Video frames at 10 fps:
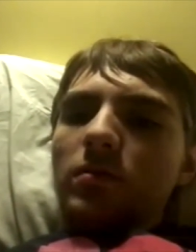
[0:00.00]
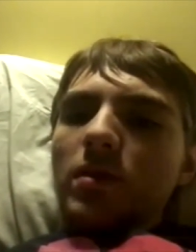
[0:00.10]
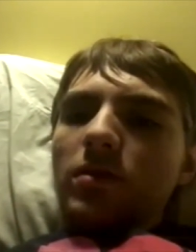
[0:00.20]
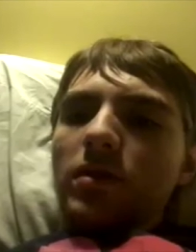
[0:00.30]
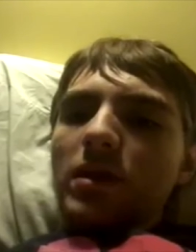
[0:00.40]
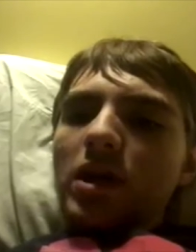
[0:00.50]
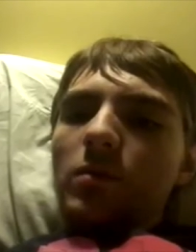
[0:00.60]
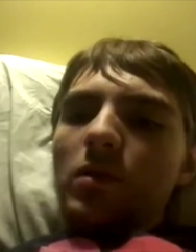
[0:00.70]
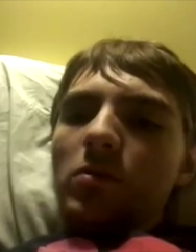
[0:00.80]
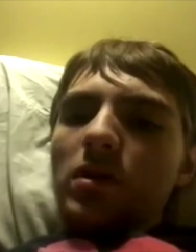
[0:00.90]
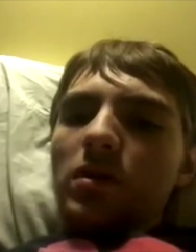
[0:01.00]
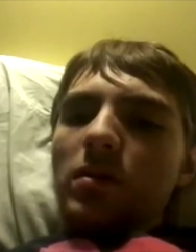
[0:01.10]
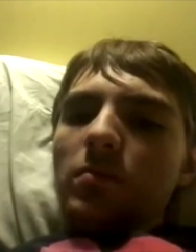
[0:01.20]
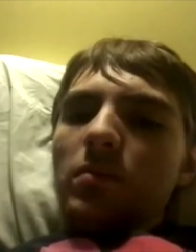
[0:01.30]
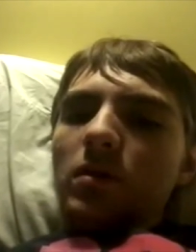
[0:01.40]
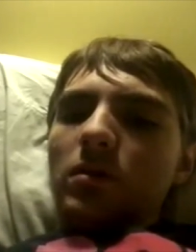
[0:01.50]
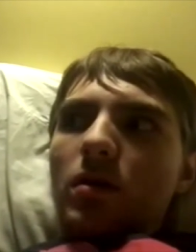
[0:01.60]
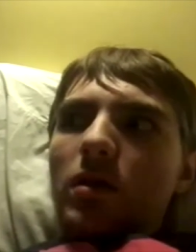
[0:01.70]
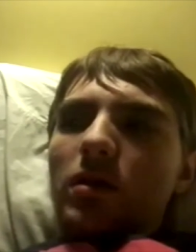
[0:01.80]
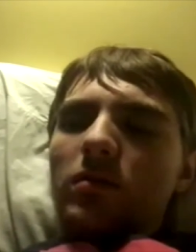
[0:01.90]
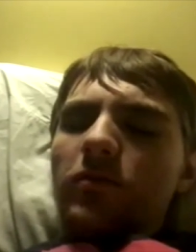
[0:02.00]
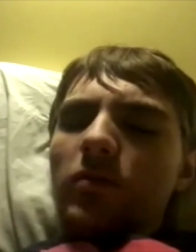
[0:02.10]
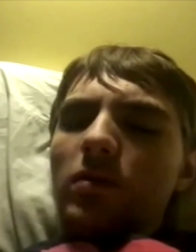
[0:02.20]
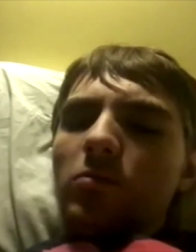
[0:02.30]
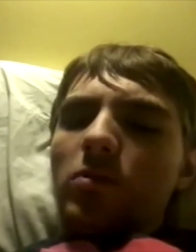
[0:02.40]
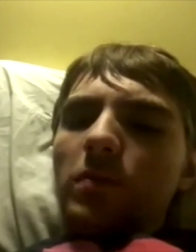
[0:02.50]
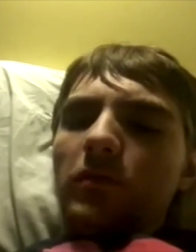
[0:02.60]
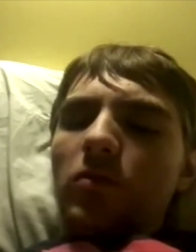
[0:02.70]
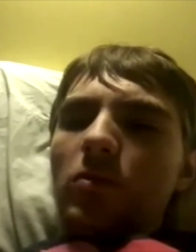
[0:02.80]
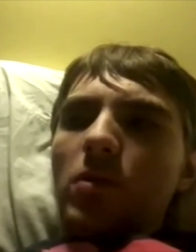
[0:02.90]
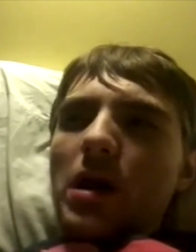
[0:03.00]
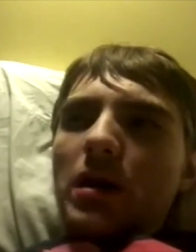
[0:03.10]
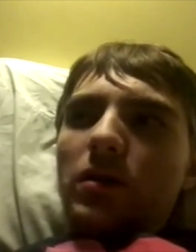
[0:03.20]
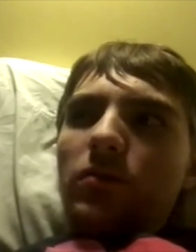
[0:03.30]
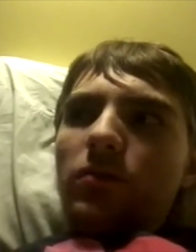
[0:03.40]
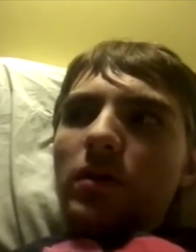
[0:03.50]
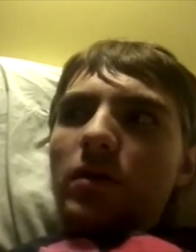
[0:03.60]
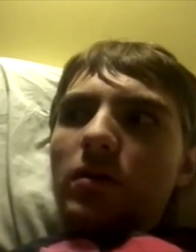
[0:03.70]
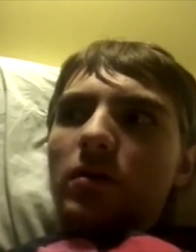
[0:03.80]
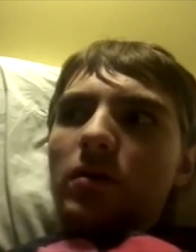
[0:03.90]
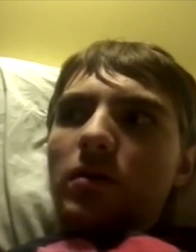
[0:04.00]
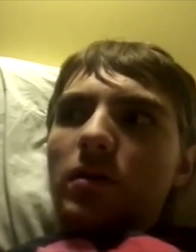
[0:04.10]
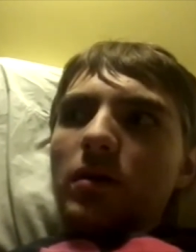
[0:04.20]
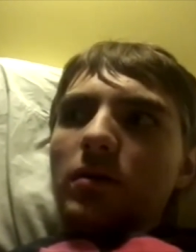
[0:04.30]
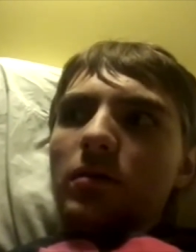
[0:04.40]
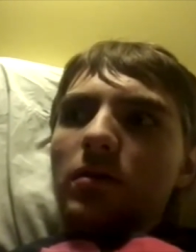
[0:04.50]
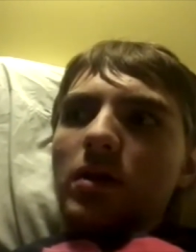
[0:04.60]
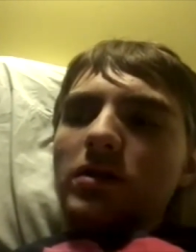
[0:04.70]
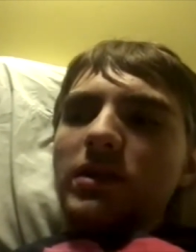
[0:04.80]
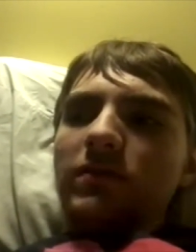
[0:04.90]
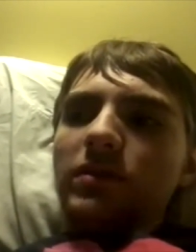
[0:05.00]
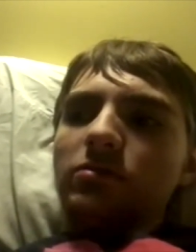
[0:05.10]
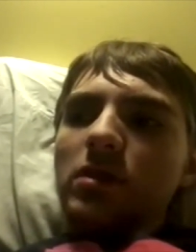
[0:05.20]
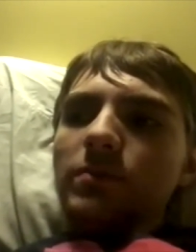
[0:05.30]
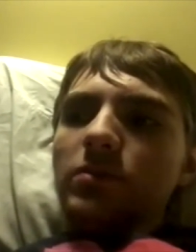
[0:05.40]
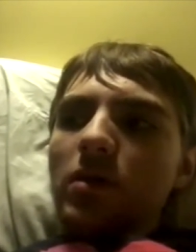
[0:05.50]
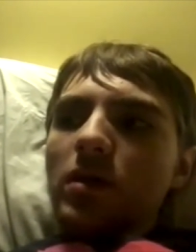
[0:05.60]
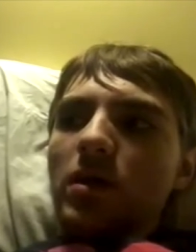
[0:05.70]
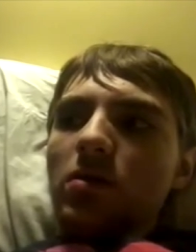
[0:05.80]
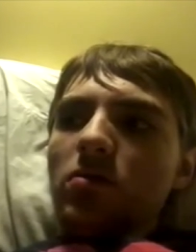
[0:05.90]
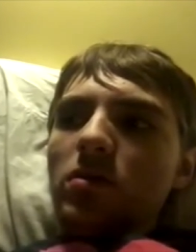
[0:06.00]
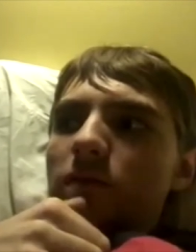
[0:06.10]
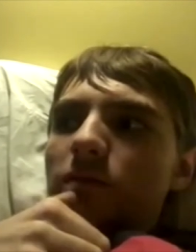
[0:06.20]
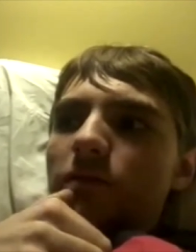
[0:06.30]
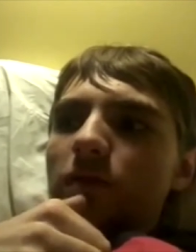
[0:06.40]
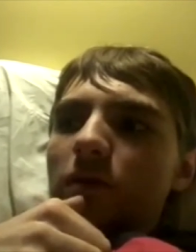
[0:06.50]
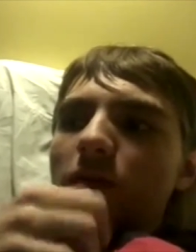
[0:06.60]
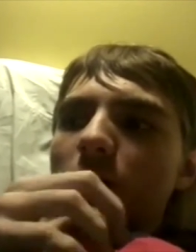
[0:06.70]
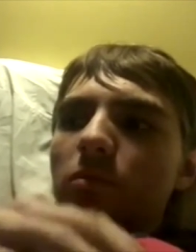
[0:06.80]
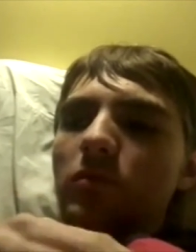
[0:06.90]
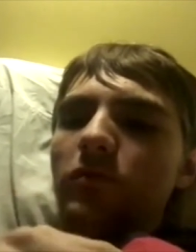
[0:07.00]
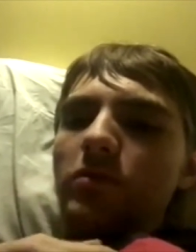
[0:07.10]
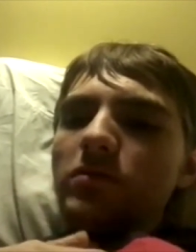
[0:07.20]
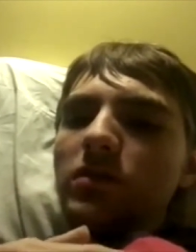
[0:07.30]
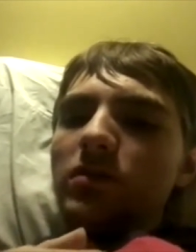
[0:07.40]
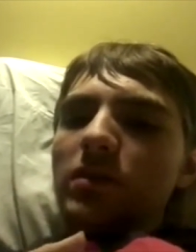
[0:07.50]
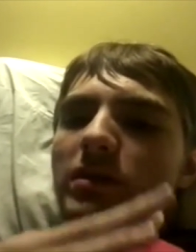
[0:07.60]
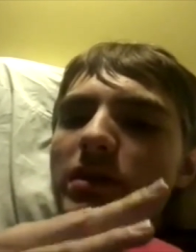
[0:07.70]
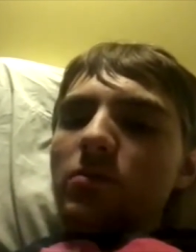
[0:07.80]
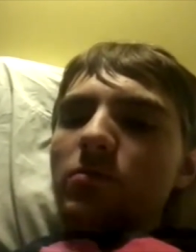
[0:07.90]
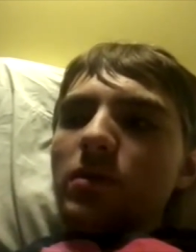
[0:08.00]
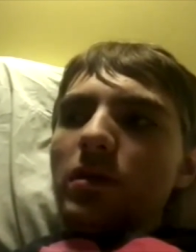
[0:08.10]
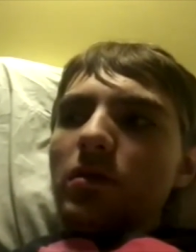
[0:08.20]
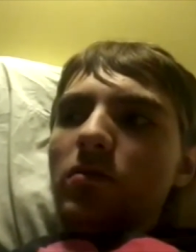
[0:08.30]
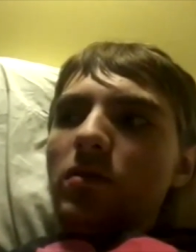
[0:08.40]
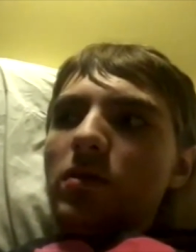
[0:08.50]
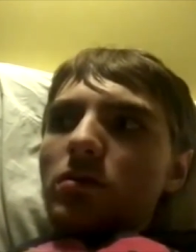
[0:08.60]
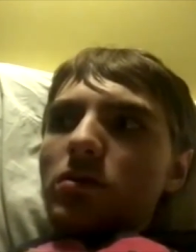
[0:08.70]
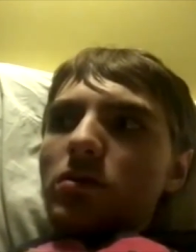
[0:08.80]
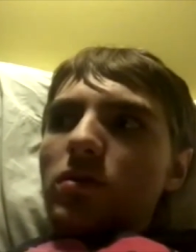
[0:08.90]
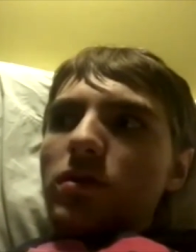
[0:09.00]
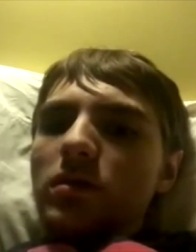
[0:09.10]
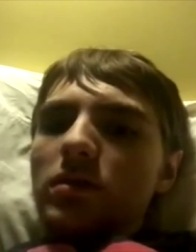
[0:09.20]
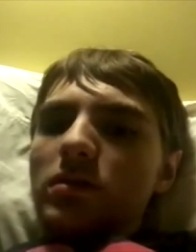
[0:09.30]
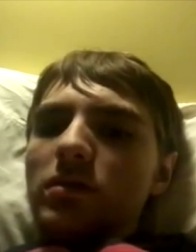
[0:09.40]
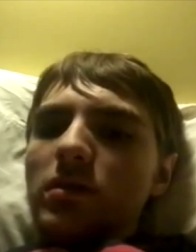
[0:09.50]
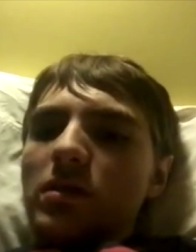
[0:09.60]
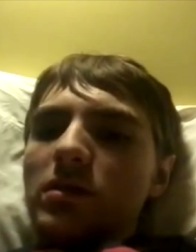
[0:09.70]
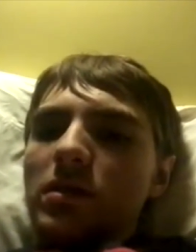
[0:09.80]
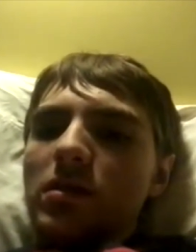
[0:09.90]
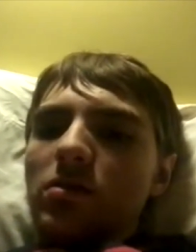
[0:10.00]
I think that'll be one of them. It won't be for a while, I don't think. I just have the scripts right now for a couple of reviews, not the lights out one though. So I think that's it.